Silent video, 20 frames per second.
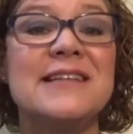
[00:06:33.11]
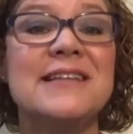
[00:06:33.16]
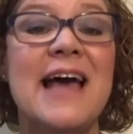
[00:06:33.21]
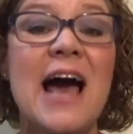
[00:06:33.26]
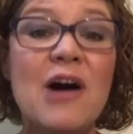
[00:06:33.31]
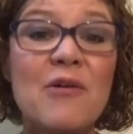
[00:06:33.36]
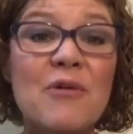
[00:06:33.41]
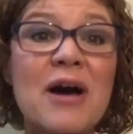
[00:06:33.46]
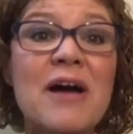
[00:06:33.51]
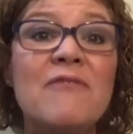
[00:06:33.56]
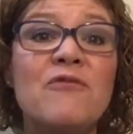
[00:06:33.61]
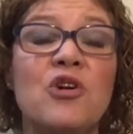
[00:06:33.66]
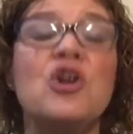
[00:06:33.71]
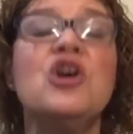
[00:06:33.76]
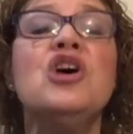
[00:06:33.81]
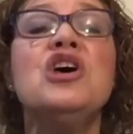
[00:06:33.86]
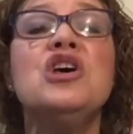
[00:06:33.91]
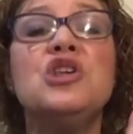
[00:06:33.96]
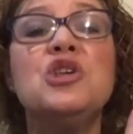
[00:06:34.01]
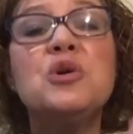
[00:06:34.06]
However,
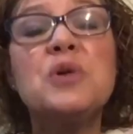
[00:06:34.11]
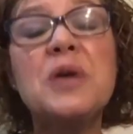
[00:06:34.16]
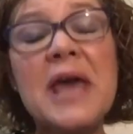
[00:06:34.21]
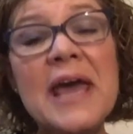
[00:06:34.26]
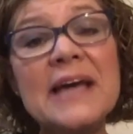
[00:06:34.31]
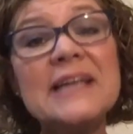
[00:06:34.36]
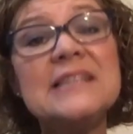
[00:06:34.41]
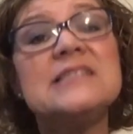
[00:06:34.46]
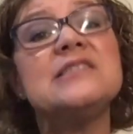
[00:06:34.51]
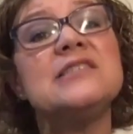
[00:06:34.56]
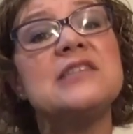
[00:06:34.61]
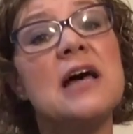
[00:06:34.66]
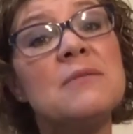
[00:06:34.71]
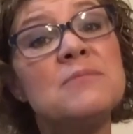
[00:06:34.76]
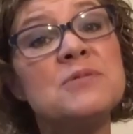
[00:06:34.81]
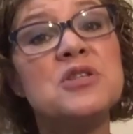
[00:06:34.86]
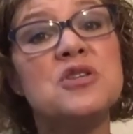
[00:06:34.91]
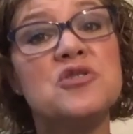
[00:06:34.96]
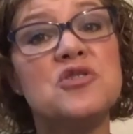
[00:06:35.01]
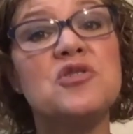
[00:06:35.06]
you can
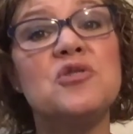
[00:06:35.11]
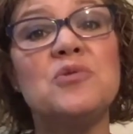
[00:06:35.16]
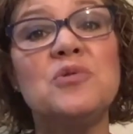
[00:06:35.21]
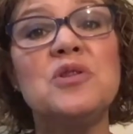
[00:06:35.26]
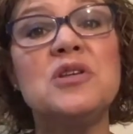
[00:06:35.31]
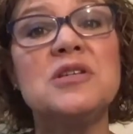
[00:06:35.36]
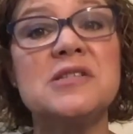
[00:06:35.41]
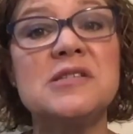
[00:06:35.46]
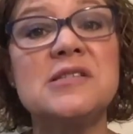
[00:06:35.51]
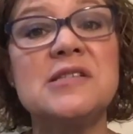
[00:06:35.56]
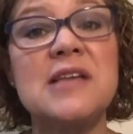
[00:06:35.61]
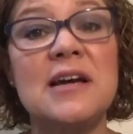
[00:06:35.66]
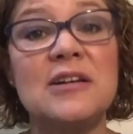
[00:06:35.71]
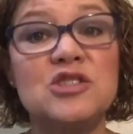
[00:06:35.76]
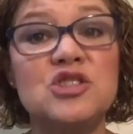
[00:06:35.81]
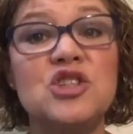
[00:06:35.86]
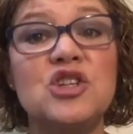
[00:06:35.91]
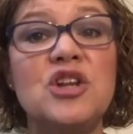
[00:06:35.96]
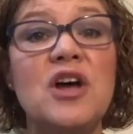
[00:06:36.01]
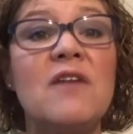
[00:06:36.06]
substitute this
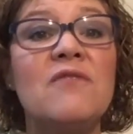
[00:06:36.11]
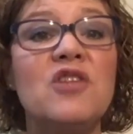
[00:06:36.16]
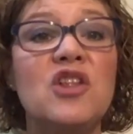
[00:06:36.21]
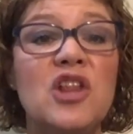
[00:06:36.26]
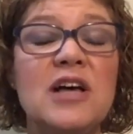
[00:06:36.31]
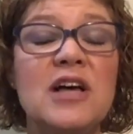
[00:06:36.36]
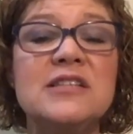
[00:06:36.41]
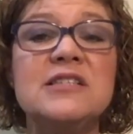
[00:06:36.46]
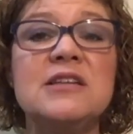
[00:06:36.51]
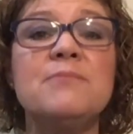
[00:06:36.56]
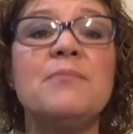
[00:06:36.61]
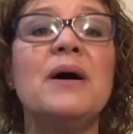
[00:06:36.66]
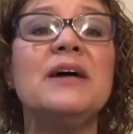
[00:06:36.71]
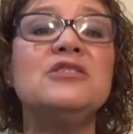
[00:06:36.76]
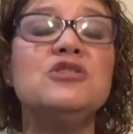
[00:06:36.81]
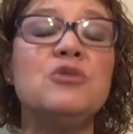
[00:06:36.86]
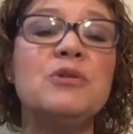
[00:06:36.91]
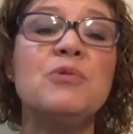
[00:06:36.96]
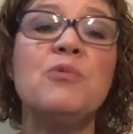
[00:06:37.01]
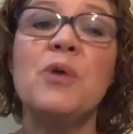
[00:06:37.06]
section of the lesson by
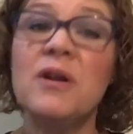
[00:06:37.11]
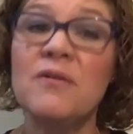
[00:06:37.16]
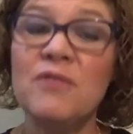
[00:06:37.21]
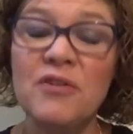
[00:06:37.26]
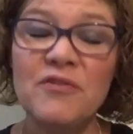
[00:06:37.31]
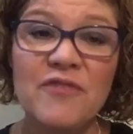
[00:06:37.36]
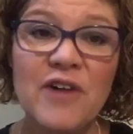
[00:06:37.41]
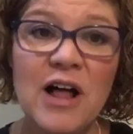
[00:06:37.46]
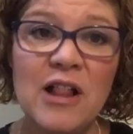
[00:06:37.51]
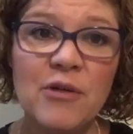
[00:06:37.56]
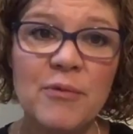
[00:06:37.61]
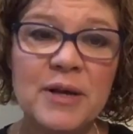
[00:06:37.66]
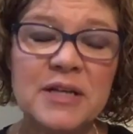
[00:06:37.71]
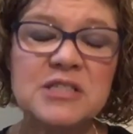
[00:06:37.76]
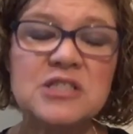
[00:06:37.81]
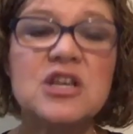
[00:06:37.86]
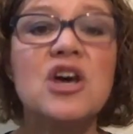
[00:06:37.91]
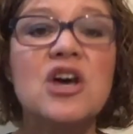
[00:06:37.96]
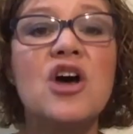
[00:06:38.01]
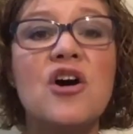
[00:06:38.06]
doing one of the followings.